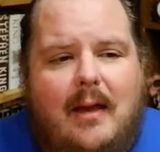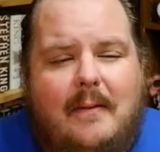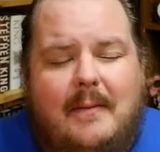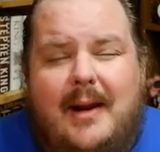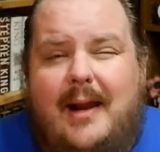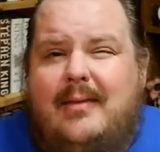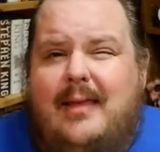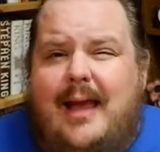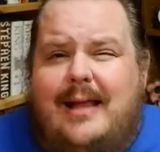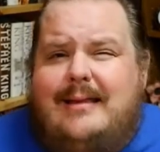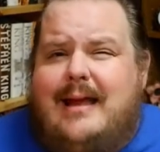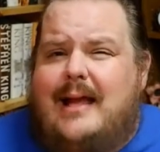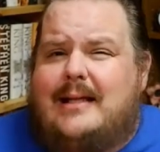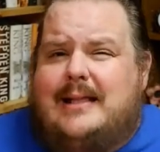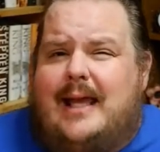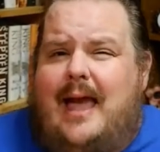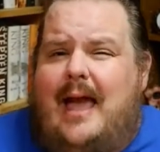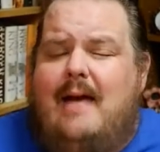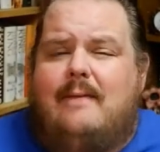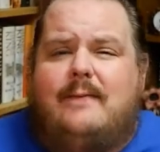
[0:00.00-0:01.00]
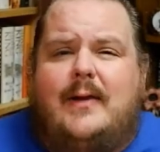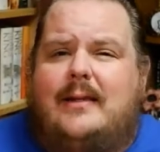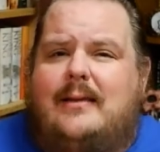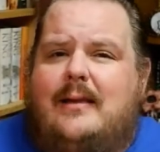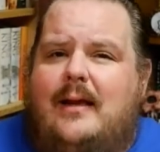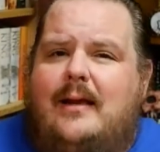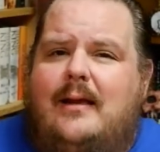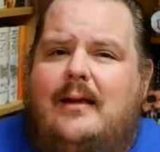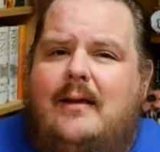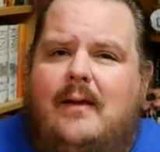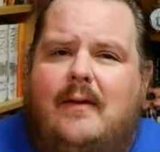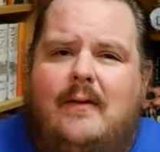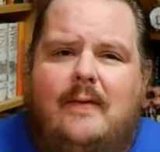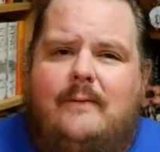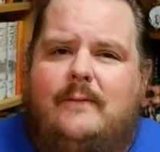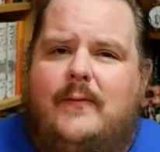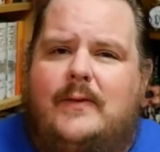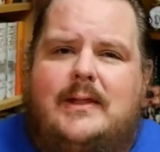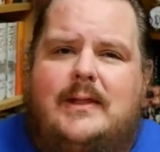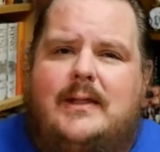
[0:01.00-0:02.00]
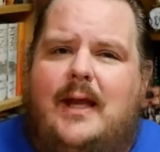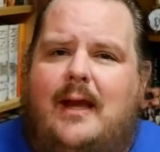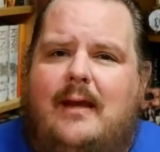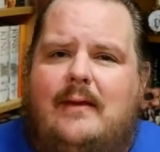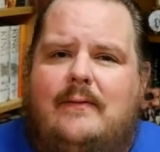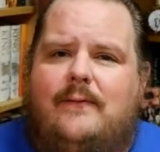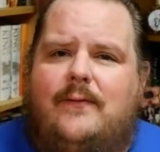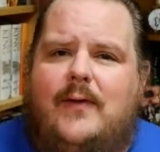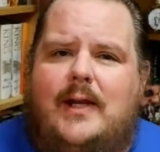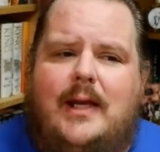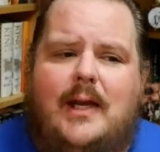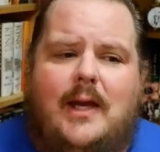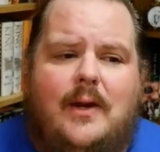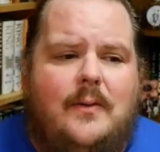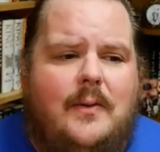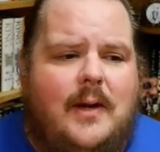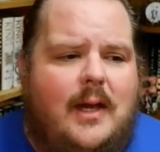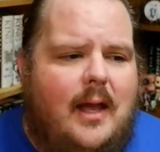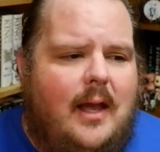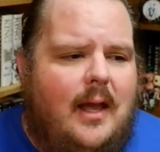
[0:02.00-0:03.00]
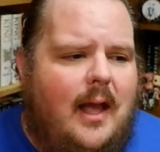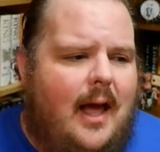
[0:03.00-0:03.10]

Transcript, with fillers: But I think that's everything for today's video.